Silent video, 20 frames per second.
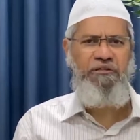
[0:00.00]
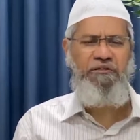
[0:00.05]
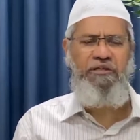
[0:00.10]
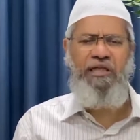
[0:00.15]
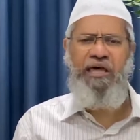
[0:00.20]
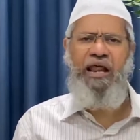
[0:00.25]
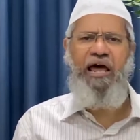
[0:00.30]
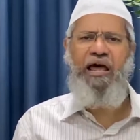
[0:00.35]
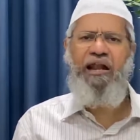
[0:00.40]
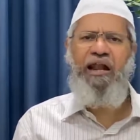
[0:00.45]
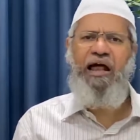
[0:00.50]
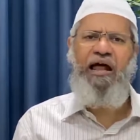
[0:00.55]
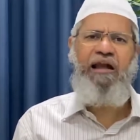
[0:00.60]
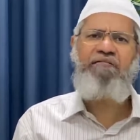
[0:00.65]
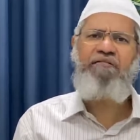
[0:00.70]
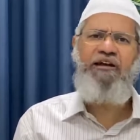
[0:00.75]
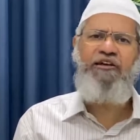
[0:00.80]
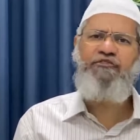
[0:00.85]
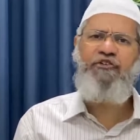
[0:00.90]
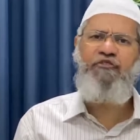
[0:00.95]
There are
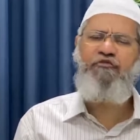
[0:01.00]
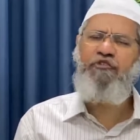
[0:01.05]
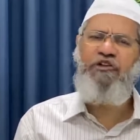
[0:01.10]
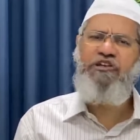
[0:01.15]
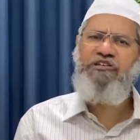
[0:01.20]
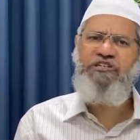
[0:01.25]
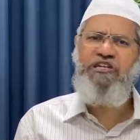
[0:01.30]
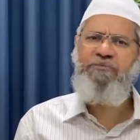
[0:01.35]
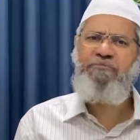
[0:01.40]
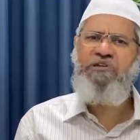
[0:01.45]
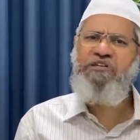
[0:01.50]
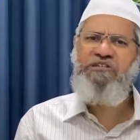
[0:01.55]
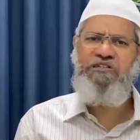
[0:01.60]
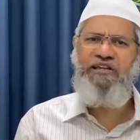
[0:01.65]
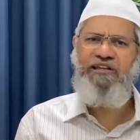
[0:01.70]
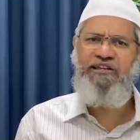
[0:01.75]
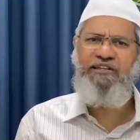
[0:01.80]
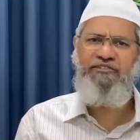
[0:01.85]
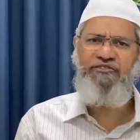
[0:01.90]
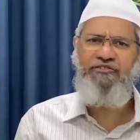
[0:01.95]
hundreds of Christian
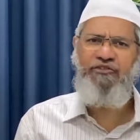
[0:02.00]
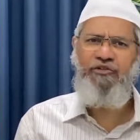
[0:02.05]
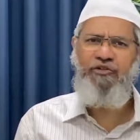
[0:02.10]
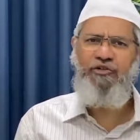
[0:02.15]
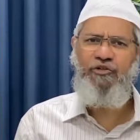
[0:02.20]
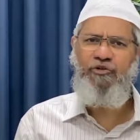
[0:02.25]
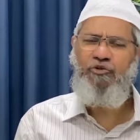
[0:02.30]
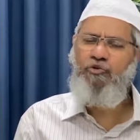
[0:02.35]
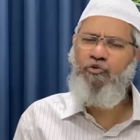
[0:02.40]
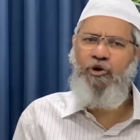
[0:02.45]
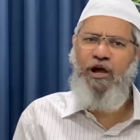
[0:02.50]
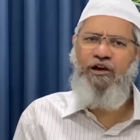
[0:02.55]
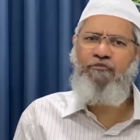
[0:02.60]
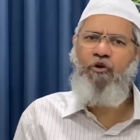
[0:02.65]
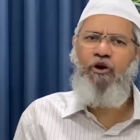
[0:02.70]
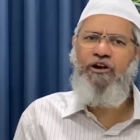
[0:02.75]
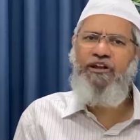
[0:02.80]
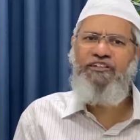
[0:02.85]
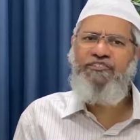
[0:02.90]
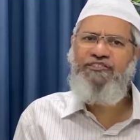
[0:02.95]
missionaries who
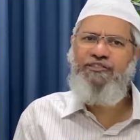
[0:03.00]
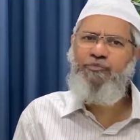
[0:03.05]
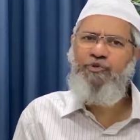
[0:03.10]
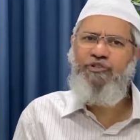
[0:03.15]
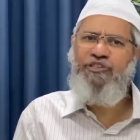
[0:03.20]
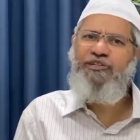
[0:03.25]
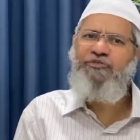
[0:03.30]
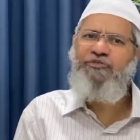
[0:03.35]
have audiences more